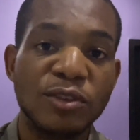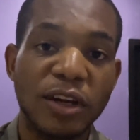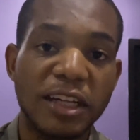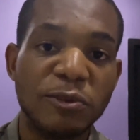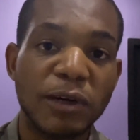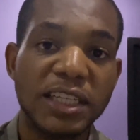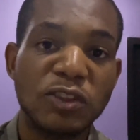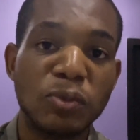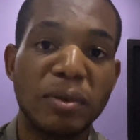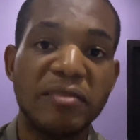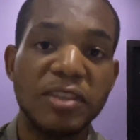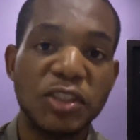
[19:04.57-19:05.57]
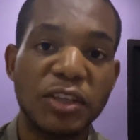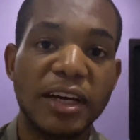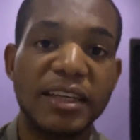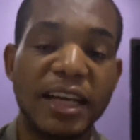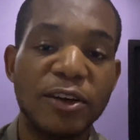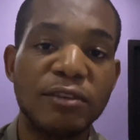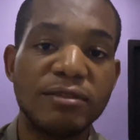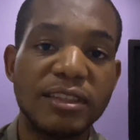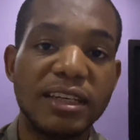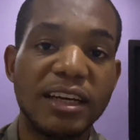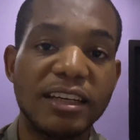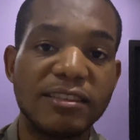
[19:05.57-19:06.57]
So that's why supervision at the end of the
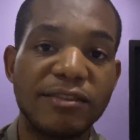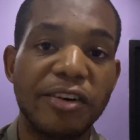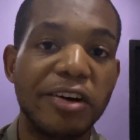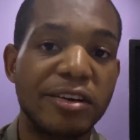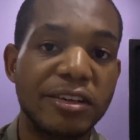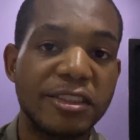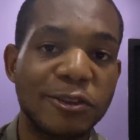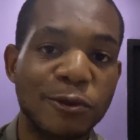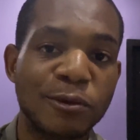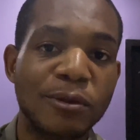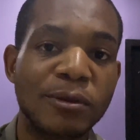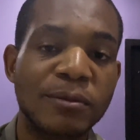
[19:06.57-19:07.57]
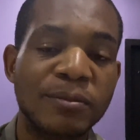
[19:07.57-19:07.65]
day is very critical